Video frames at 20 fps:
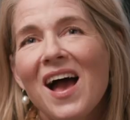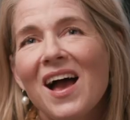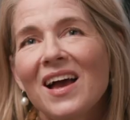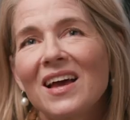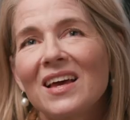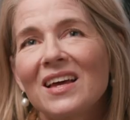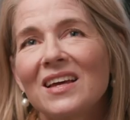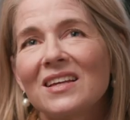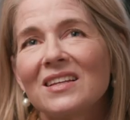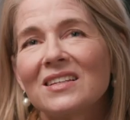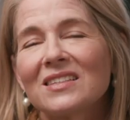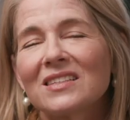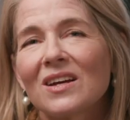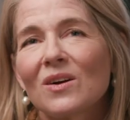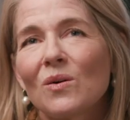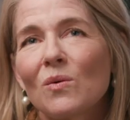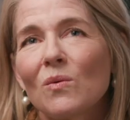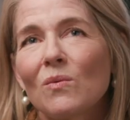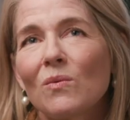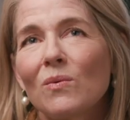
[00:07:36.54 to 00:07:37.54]
And
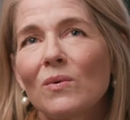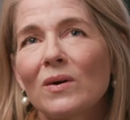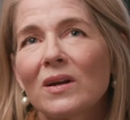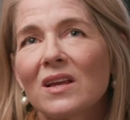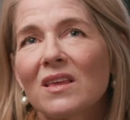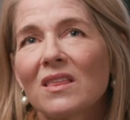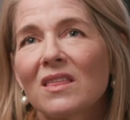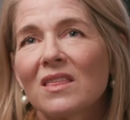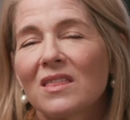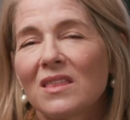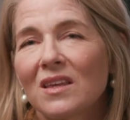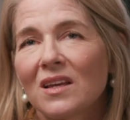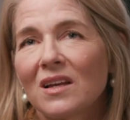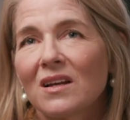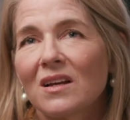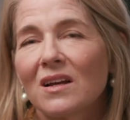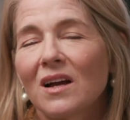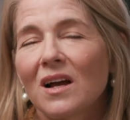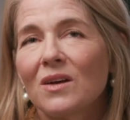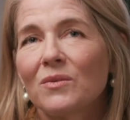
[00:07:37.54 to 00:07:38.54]
what I
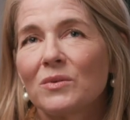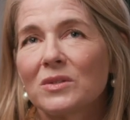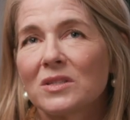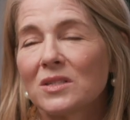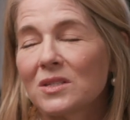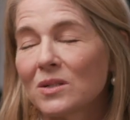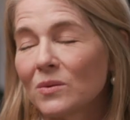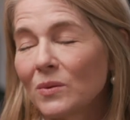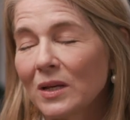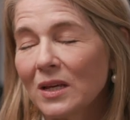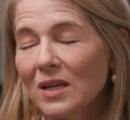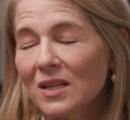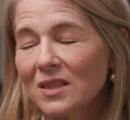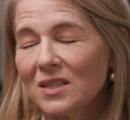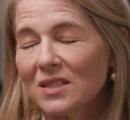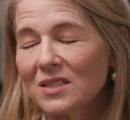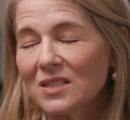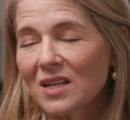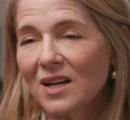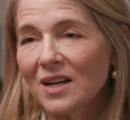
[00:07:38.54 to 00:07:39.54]
think I was doing at
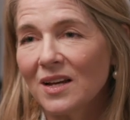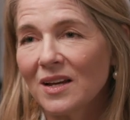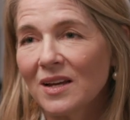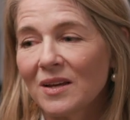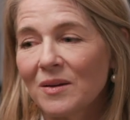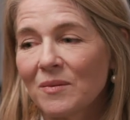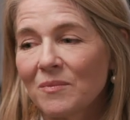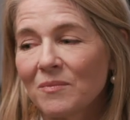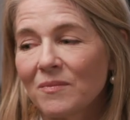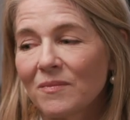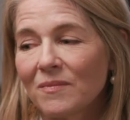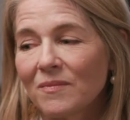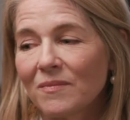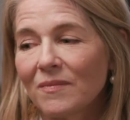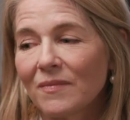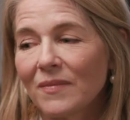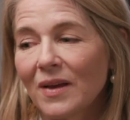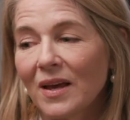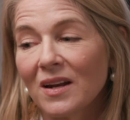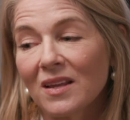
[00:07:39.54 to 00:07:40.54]
the time,
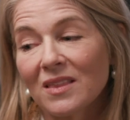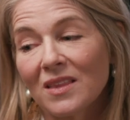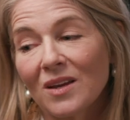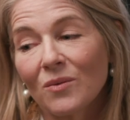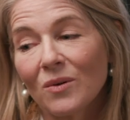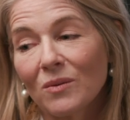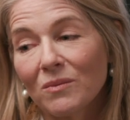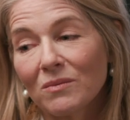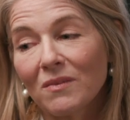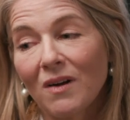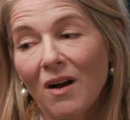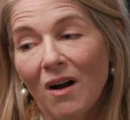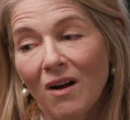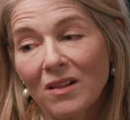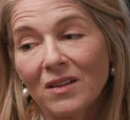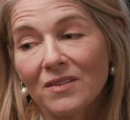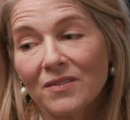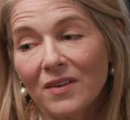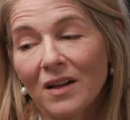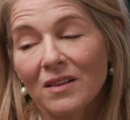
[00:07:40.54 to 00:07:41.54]
and I think what
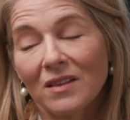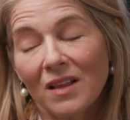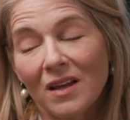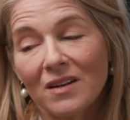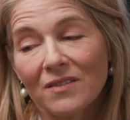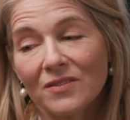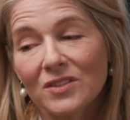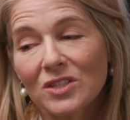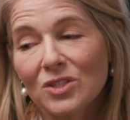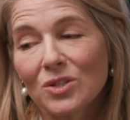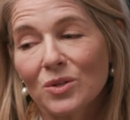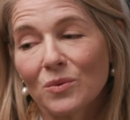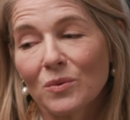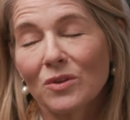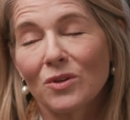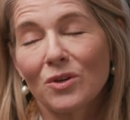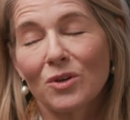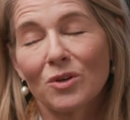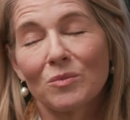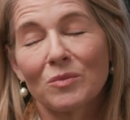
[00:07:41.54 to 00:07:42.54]
a lot of us do
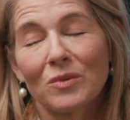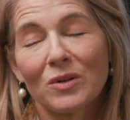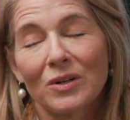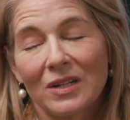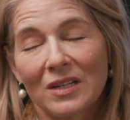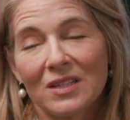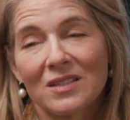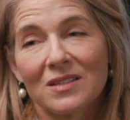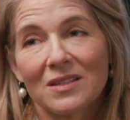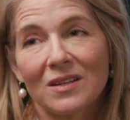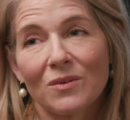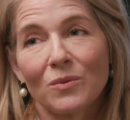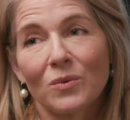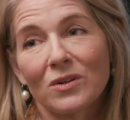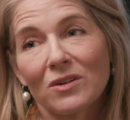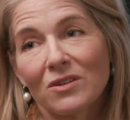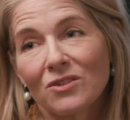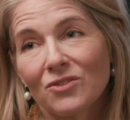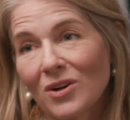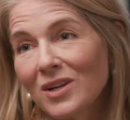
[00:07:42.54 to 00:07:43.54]
with humor, is
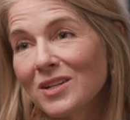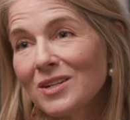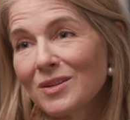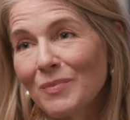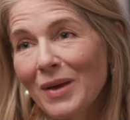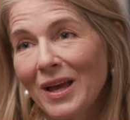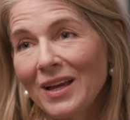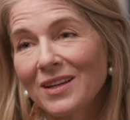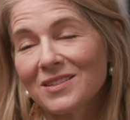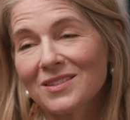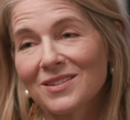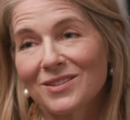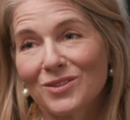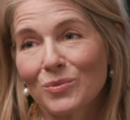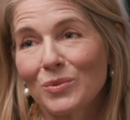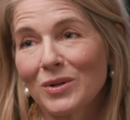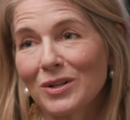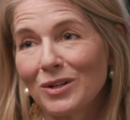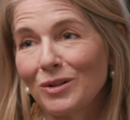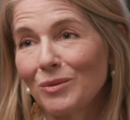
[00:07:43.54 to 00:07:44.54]
we're trying to mask
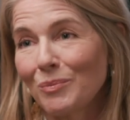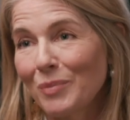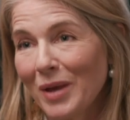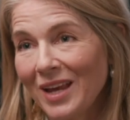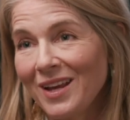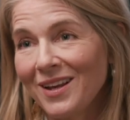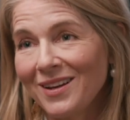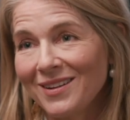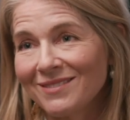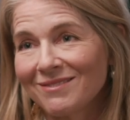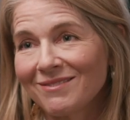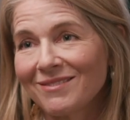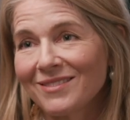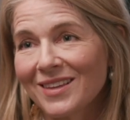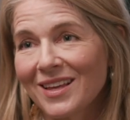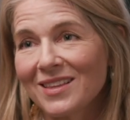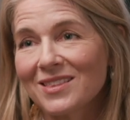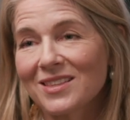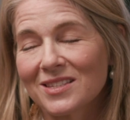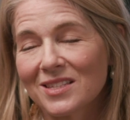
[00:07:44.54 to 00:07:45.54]
the real pain
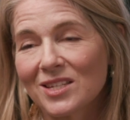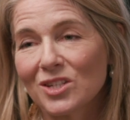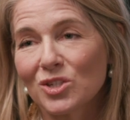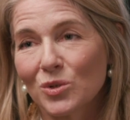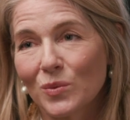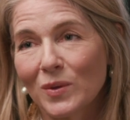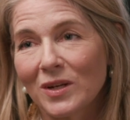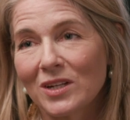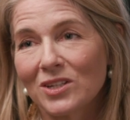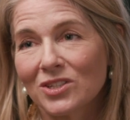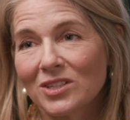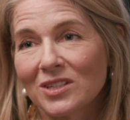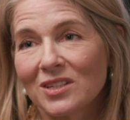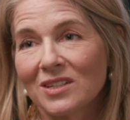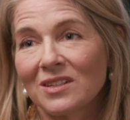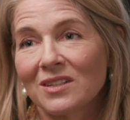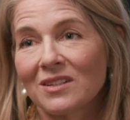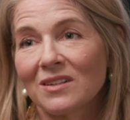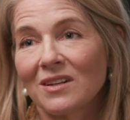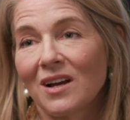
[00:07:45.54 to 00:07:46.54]
that the
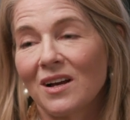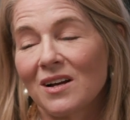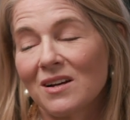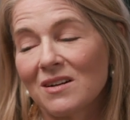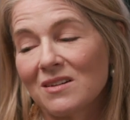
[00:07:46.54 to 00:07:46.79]
situation